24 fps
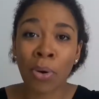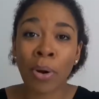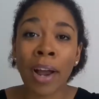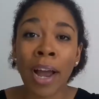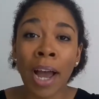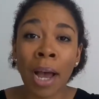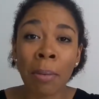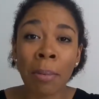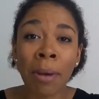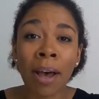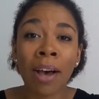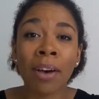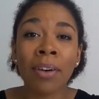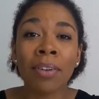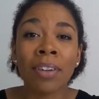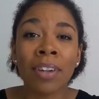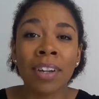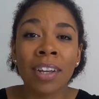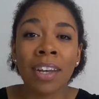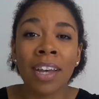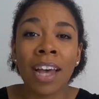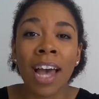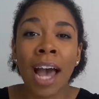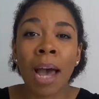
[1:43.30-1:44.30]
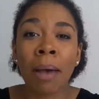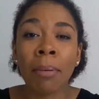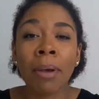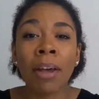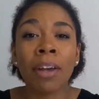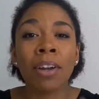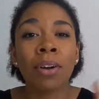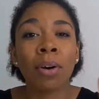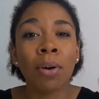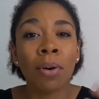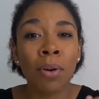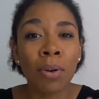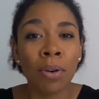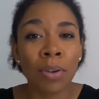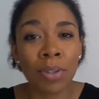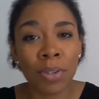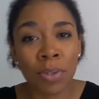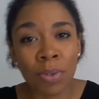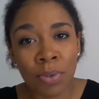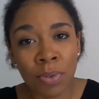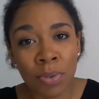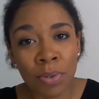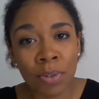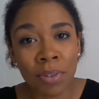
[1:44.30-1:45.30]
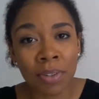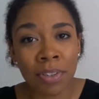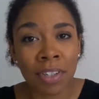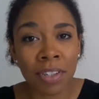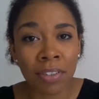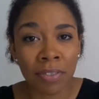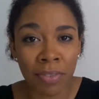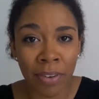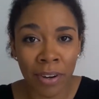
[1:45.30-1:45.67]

Or how about how about horse cruelty